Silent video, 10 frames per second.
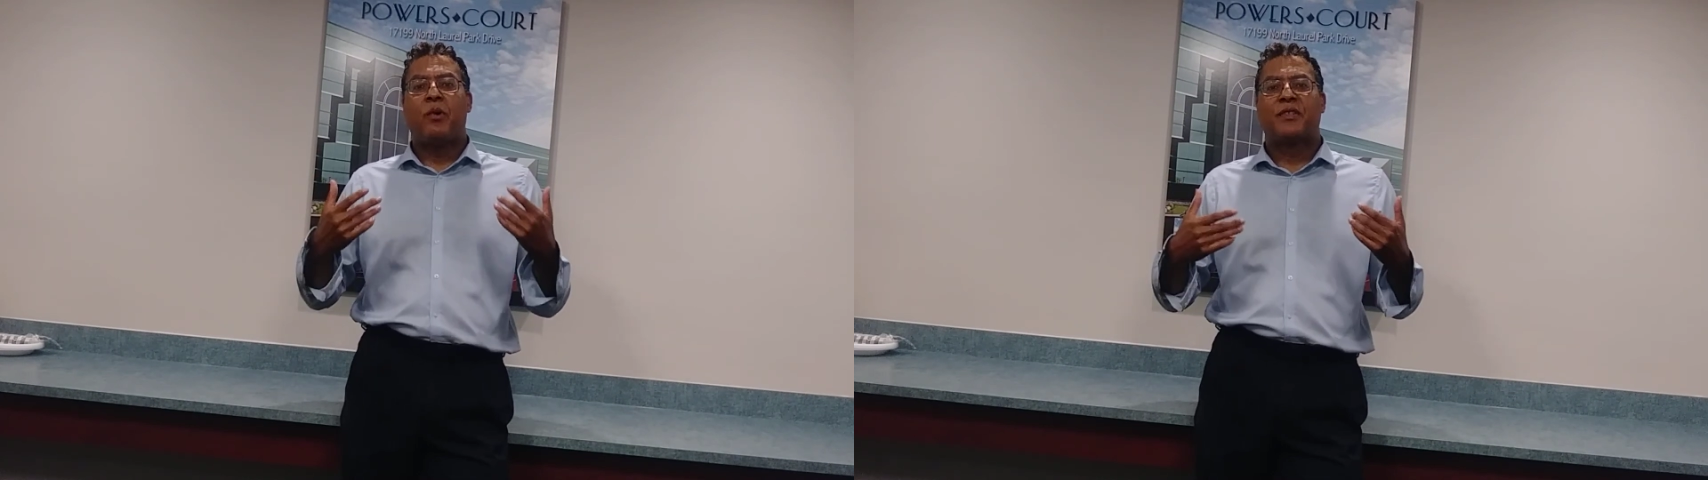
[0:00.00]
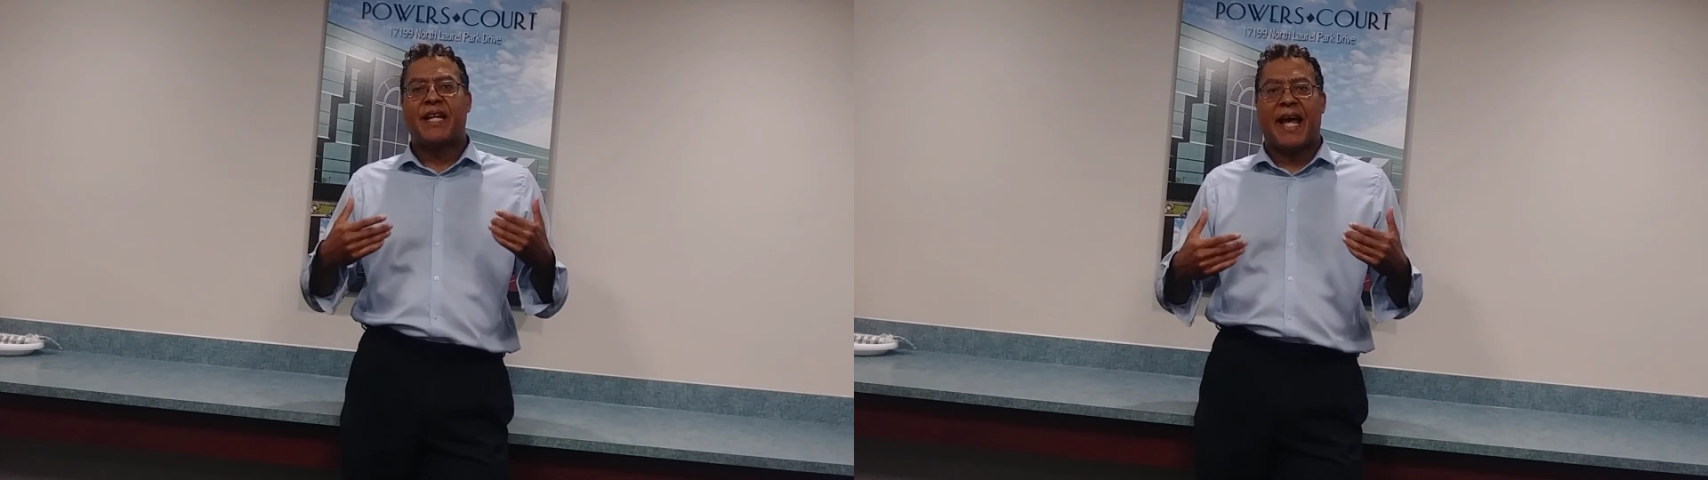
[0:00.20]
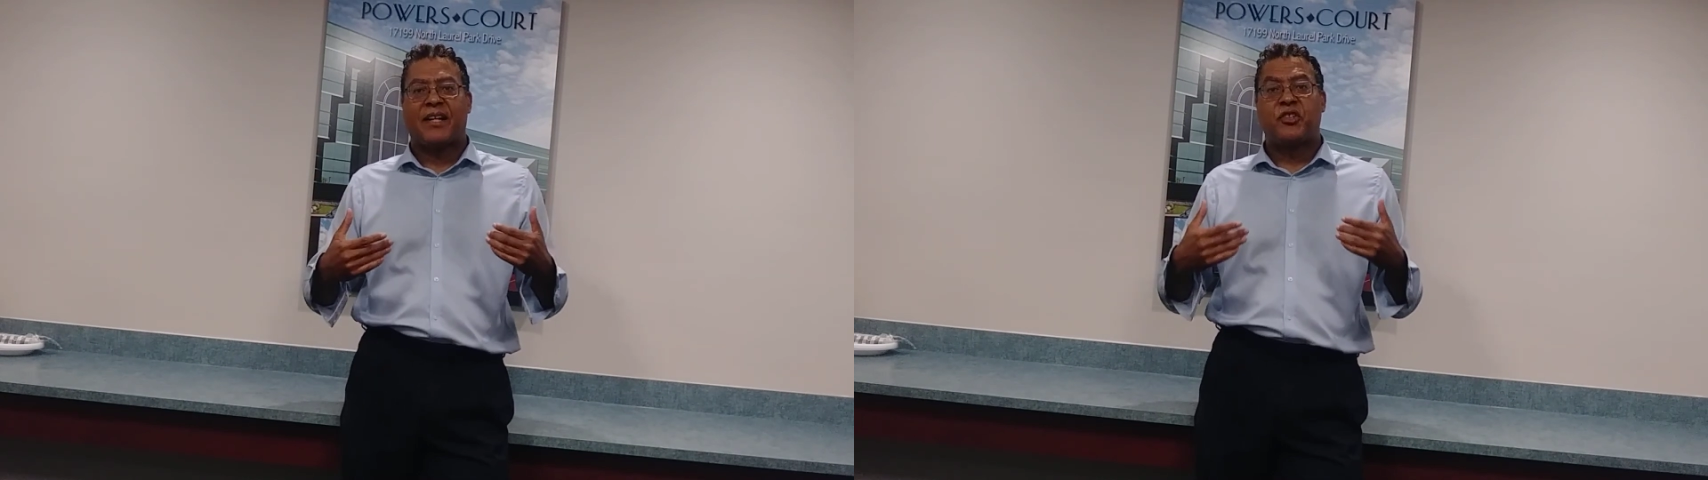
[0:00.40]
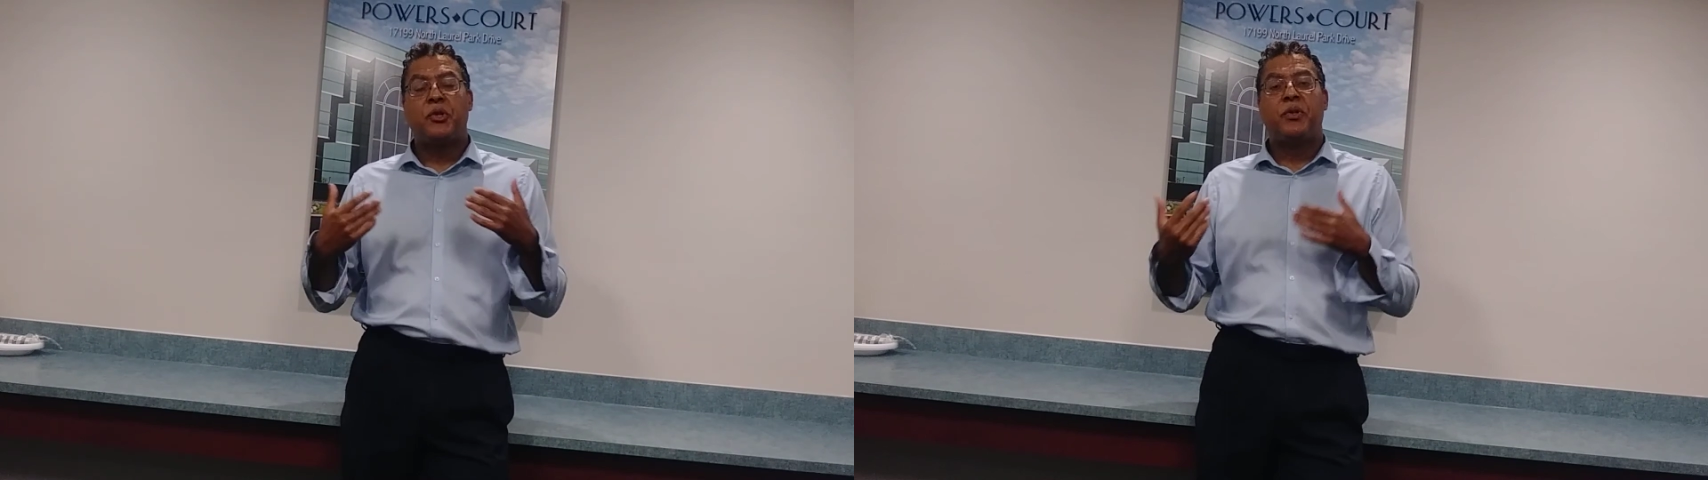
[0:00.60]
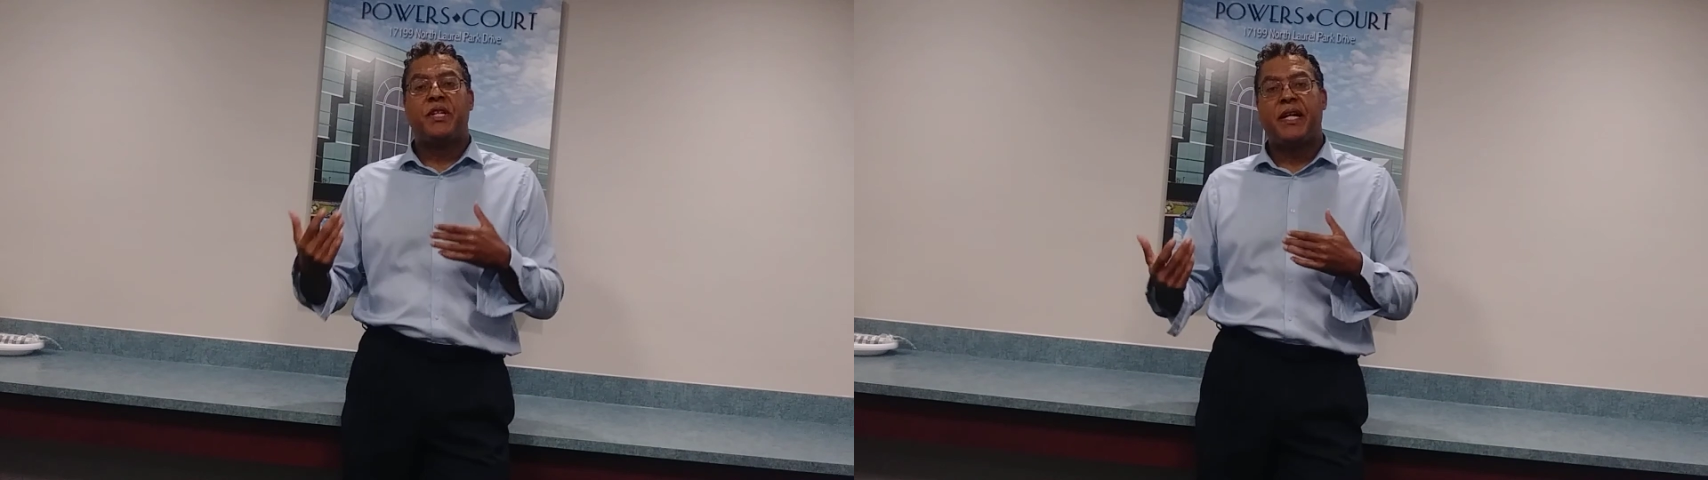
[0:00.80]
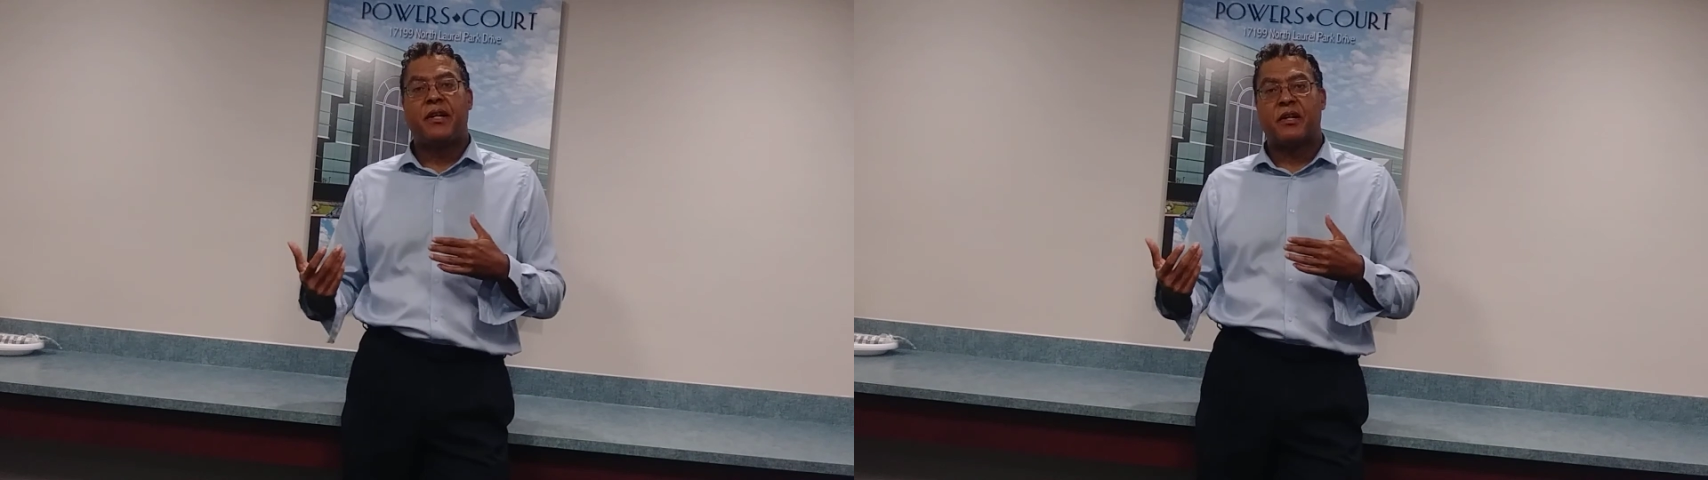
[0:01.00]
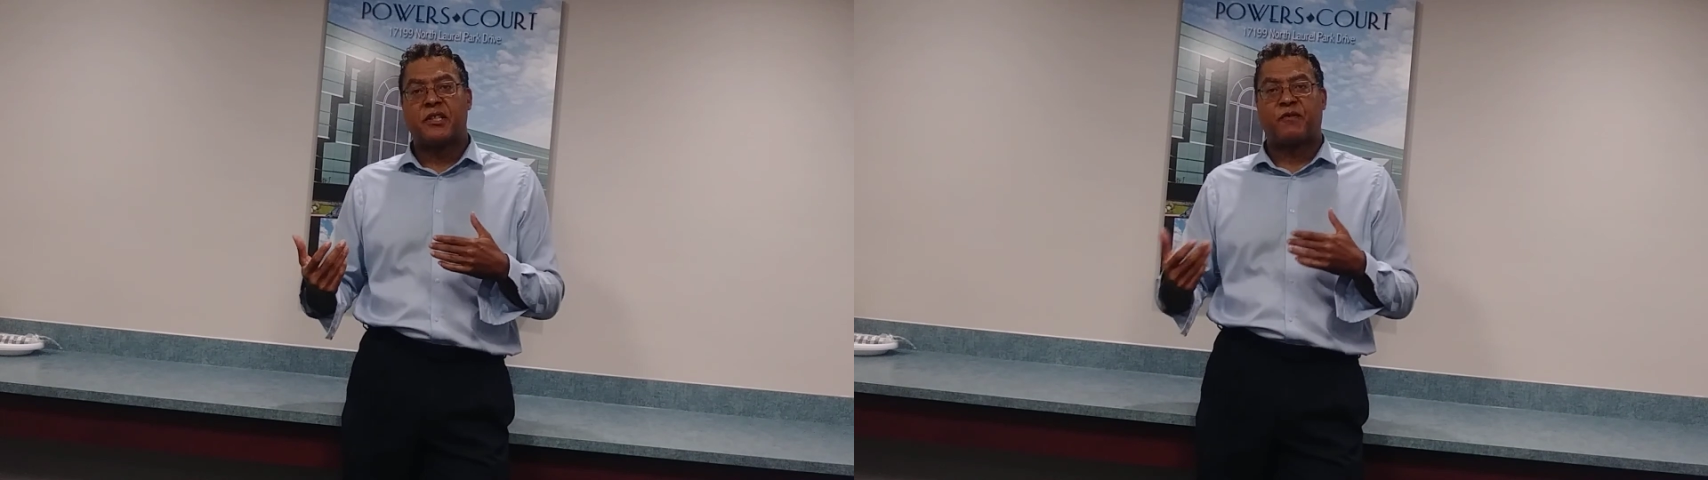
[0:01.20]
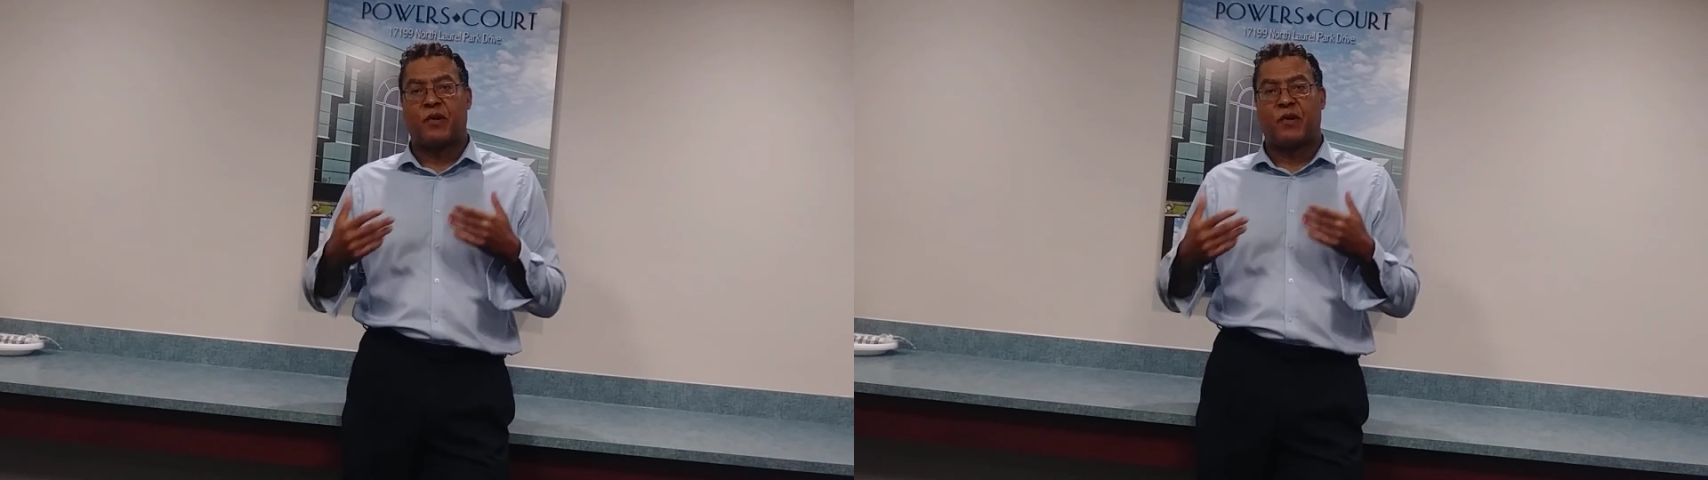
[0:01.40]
will take 2 years